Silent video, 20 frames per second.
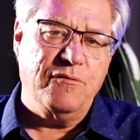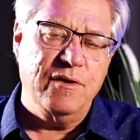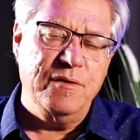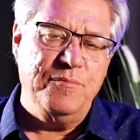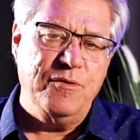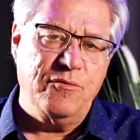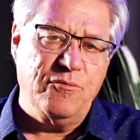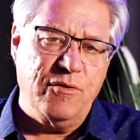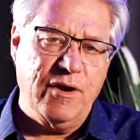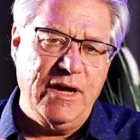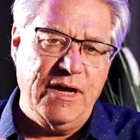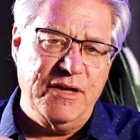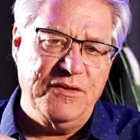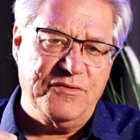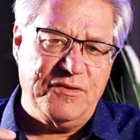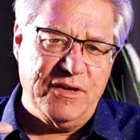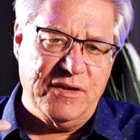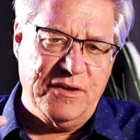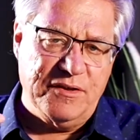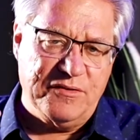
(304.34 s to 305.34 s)
we've been
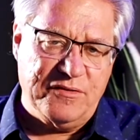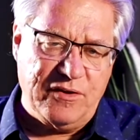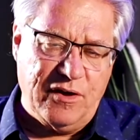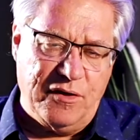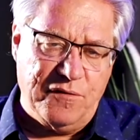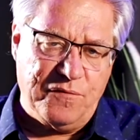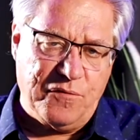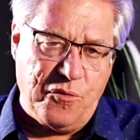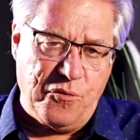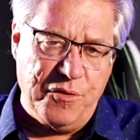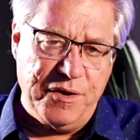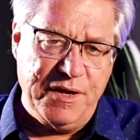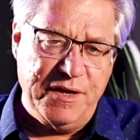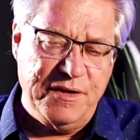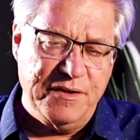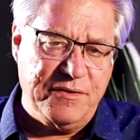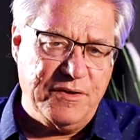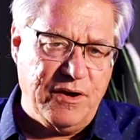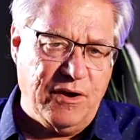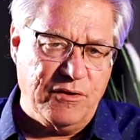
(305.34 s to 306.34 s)
raised in a self
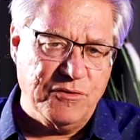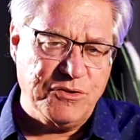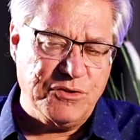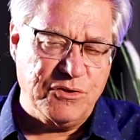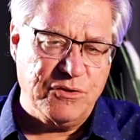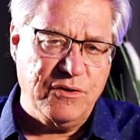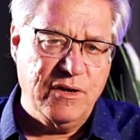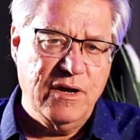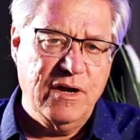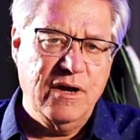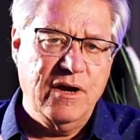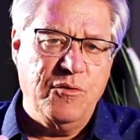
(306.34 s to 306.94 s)
oriented culture